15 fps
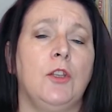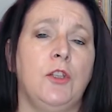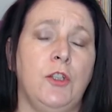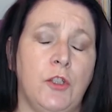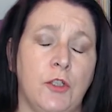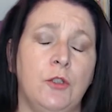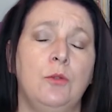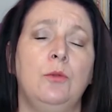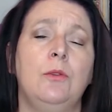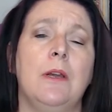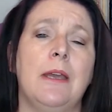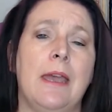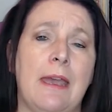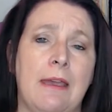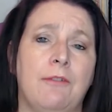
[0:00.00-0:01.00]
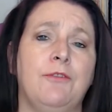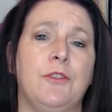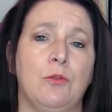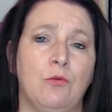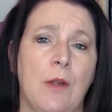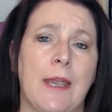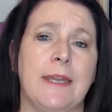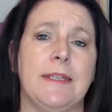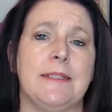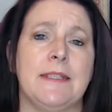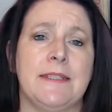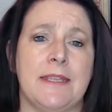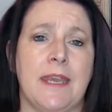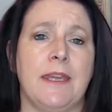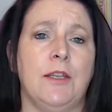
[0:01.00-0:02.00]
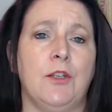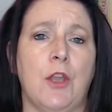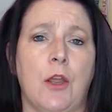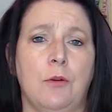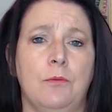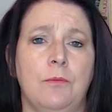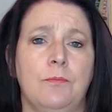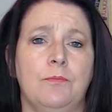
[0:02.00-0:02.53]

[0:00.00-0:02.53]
You have the right to say no.